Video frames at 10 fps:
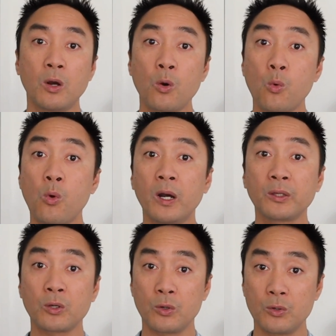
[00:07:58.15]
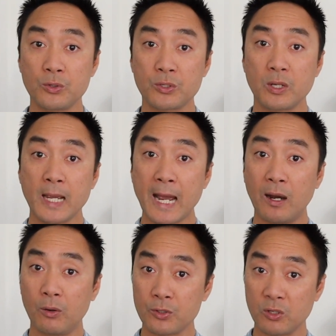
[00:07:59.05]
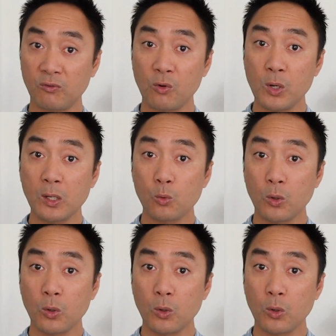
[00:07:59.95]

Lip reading: what caused our suffering,